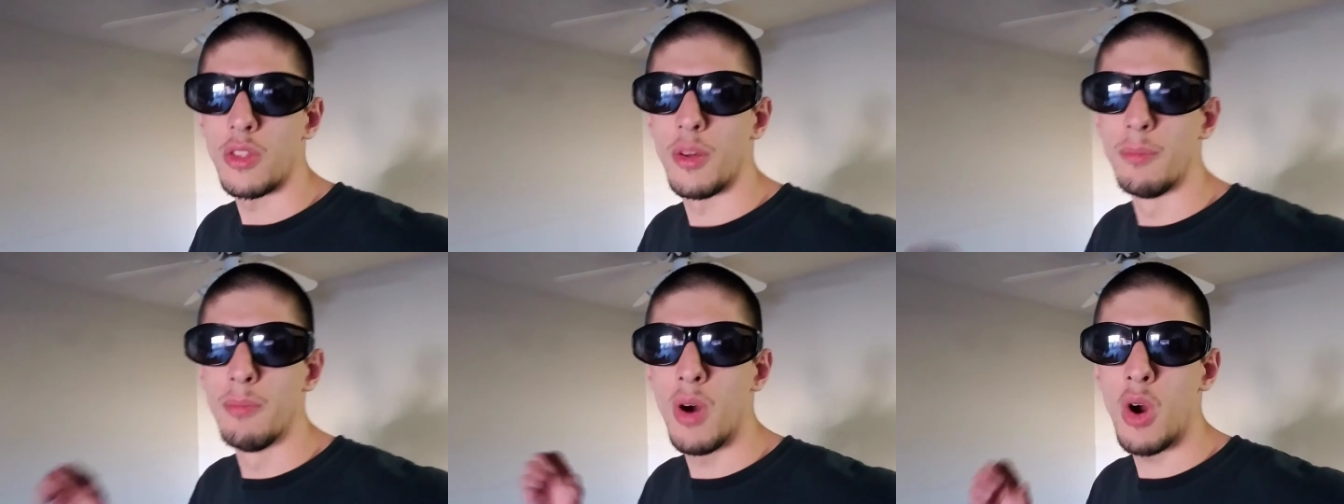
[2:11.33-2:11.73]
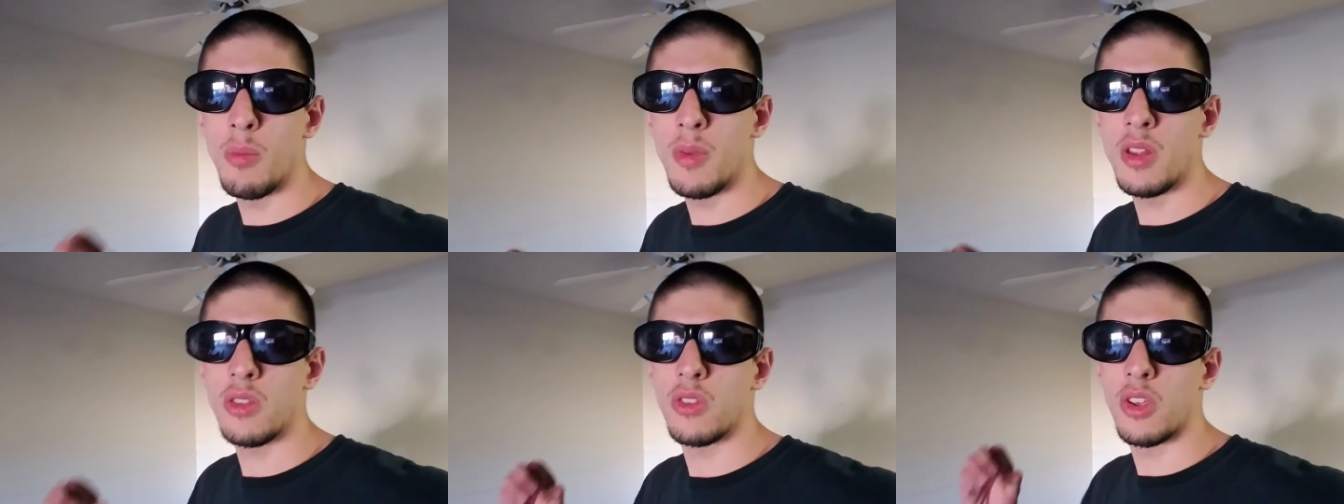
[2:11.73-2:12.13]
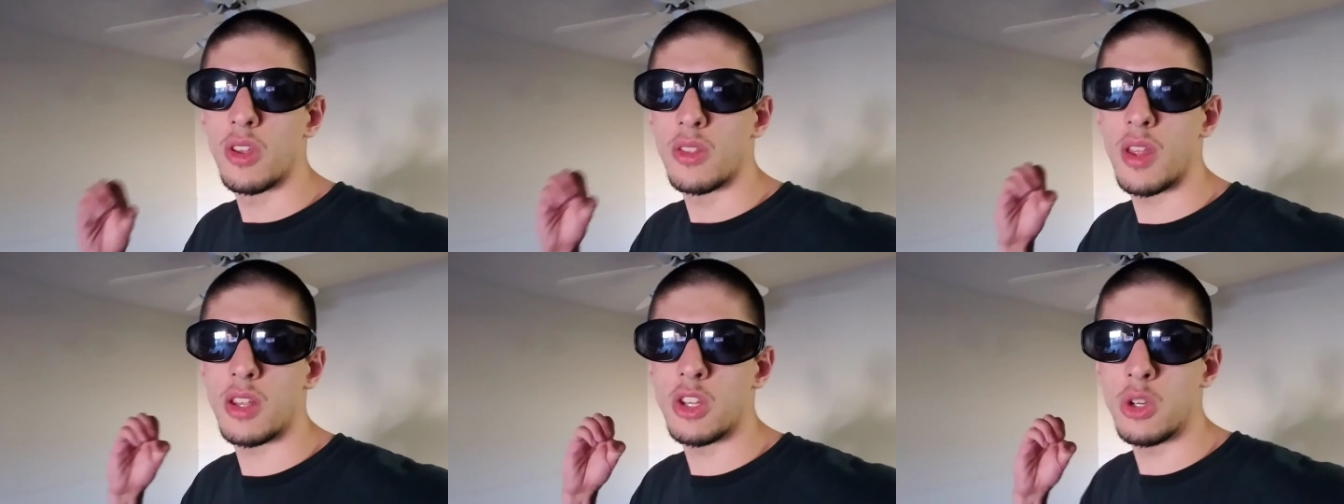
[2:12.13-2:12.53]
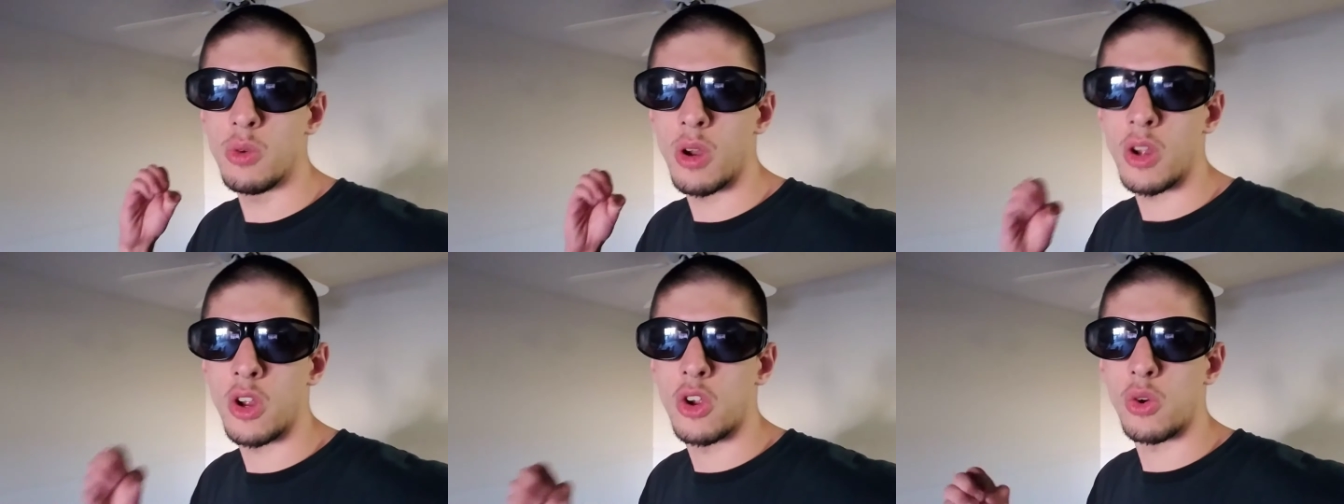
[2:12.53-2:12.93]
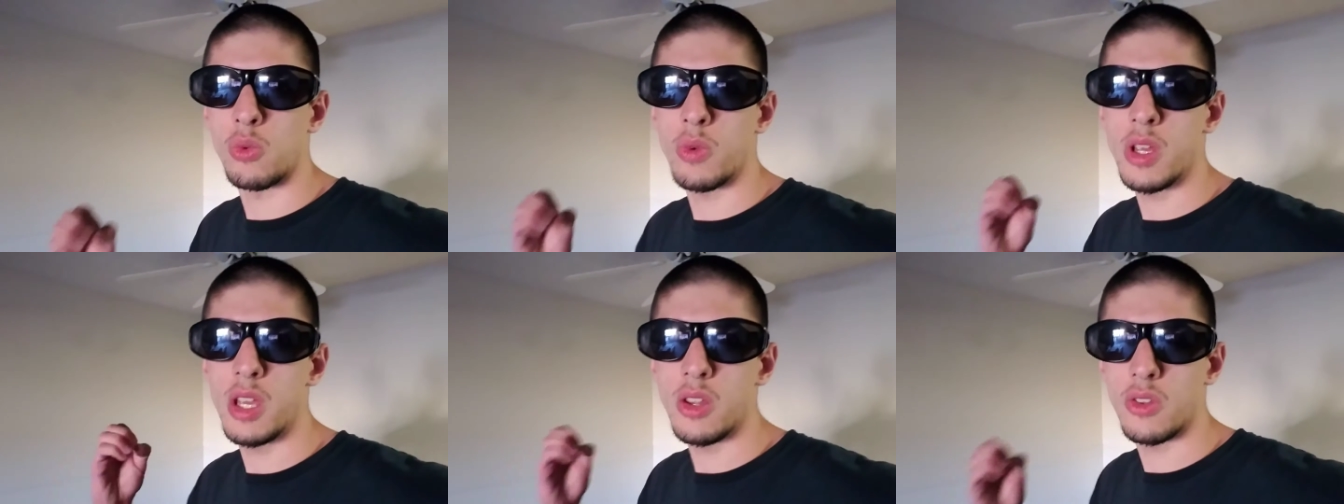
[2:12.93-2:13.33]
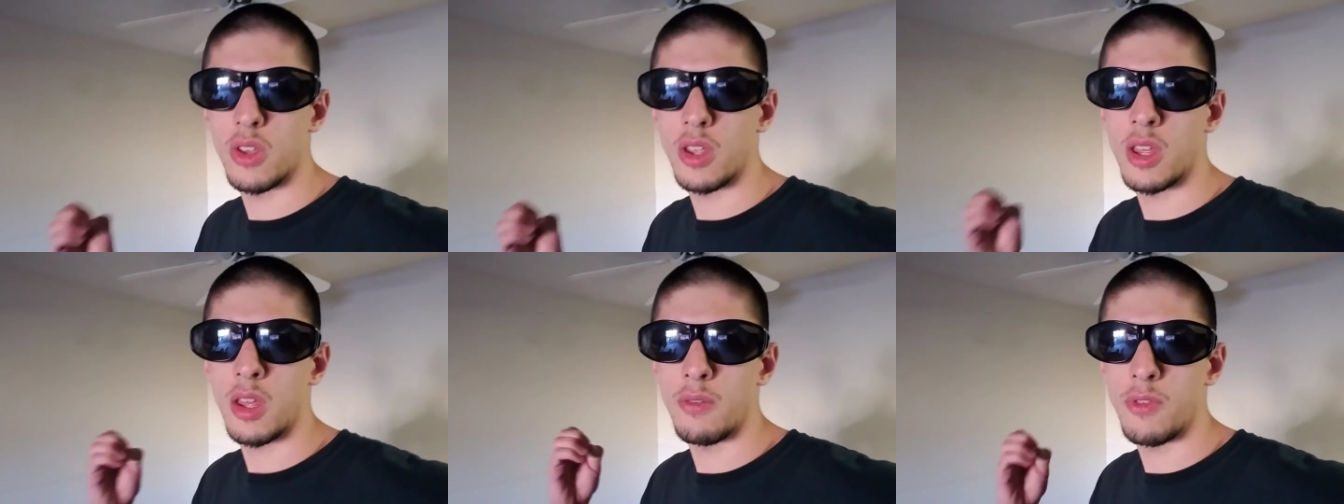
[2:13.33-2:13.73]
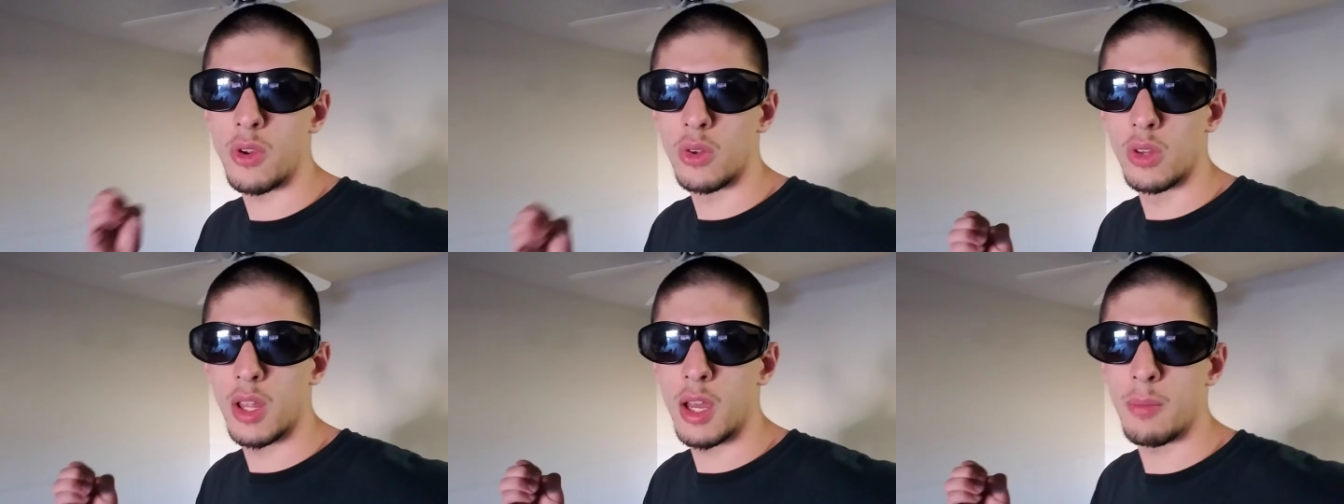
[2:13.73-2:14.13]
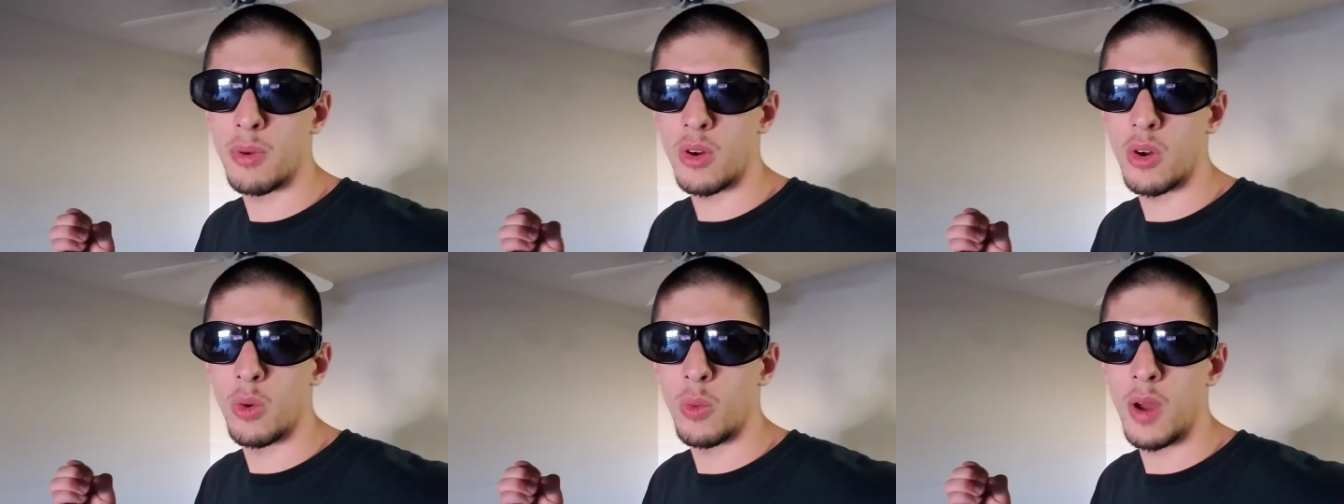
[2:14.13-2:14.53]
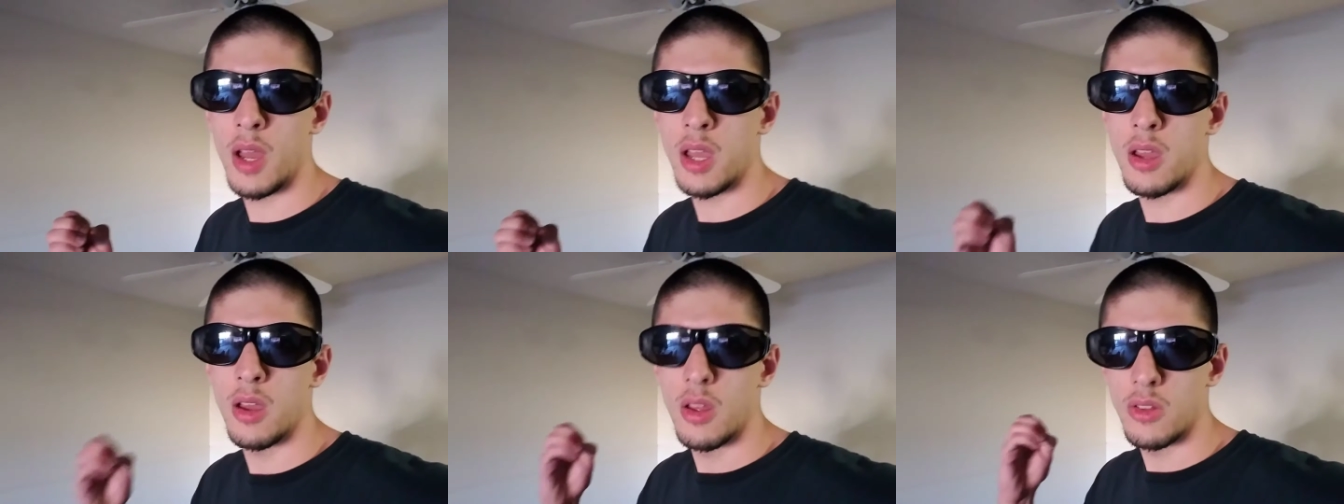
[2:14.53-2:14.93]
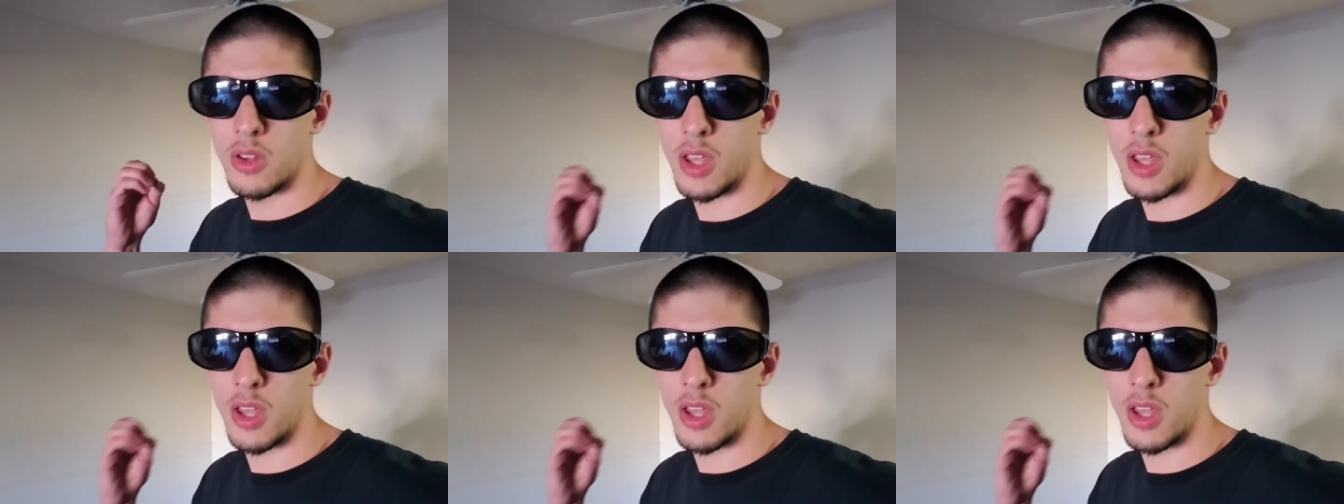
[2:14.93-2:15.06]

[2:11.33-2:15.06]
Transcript: the moment that you agree to give your labor away,